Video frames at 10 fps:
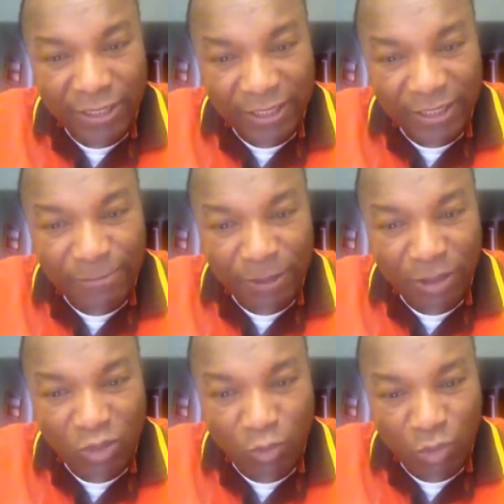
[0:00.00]
is
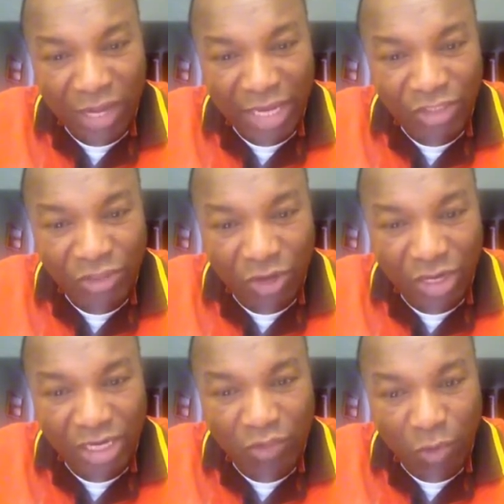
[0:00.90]
because we
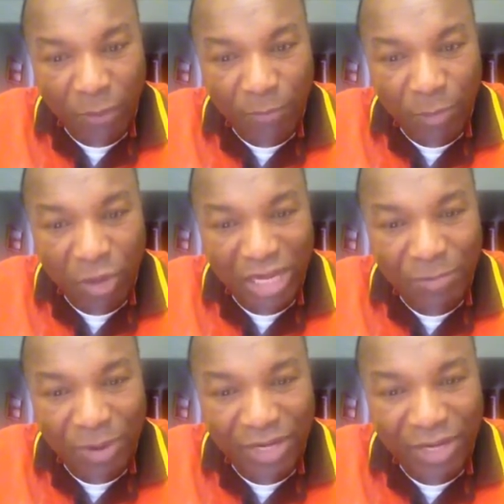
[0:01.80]
enjoy it when people are
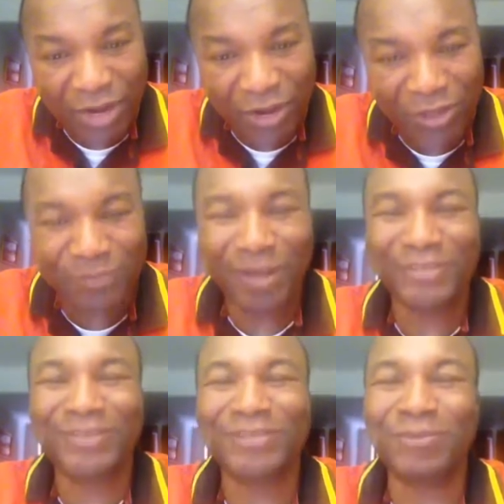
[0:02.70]
depending on us
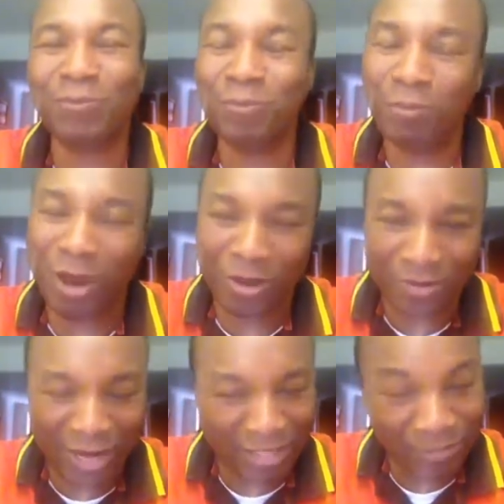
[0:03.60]
pastors. Ooh,
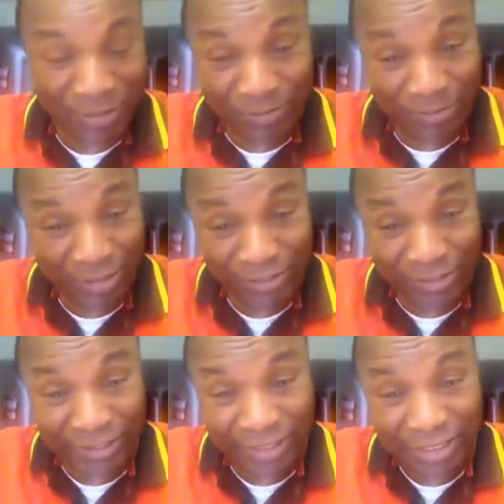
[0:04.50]
wow, that's manipulation.